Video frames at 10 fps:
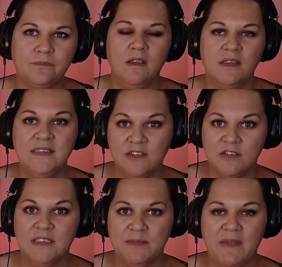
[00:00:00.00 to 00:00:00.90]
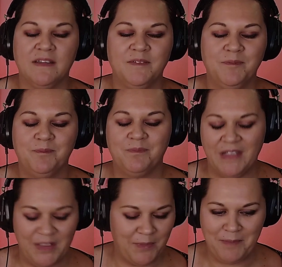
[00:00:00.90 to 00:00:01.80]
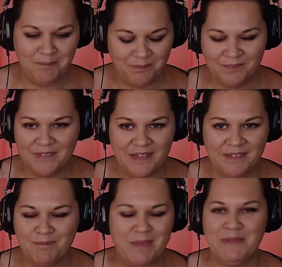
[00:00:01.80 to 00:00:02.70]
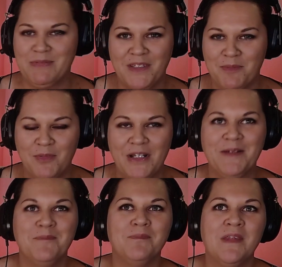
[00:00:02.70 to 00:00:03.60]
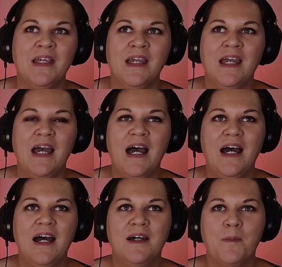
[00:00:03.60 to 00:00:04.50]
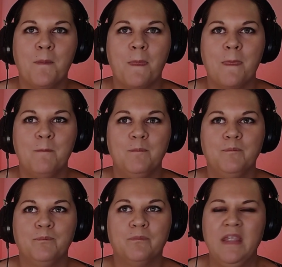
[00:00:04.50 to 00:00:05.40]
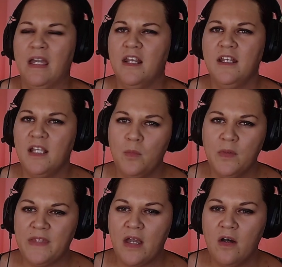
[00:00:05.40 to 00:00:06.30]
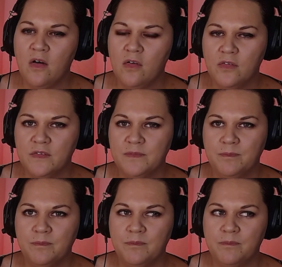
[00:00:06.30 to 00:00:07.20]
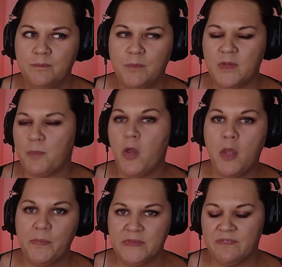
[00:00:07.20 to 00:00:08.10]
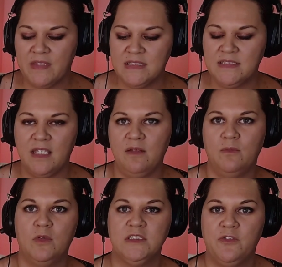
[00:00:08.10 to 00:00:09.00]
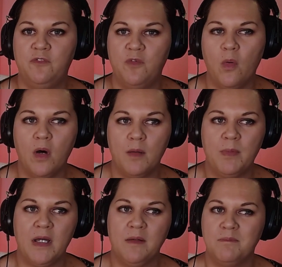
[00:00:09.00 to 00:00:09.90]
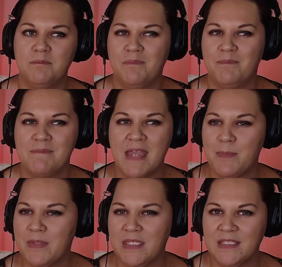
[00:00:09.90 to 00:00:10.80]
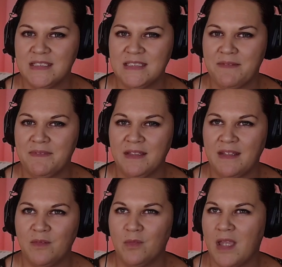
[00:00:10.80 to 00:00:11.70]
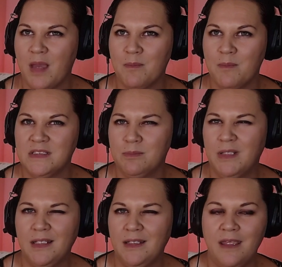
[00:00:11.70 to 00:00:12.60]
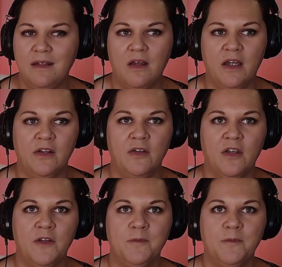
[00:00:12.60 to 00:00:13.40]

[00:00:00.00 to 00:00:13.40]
Ciri's mother. Anyway, that's beside the point. I don't know what the purpose of that scene was for, but maybe it's something that'll come into play later. I don't know.